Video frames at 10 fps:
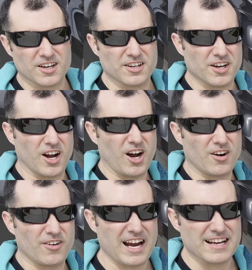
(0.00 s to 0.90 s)

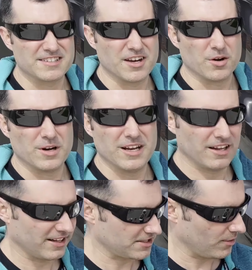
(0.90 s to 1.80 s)
Alright, so
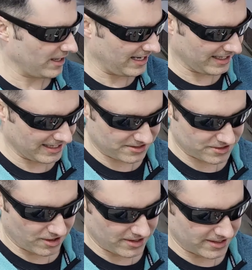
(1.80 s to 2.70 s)
let's go ahead and get
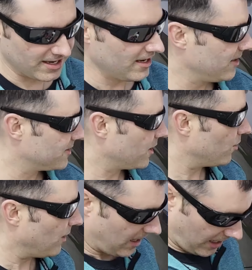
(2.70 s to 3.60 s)
started. So I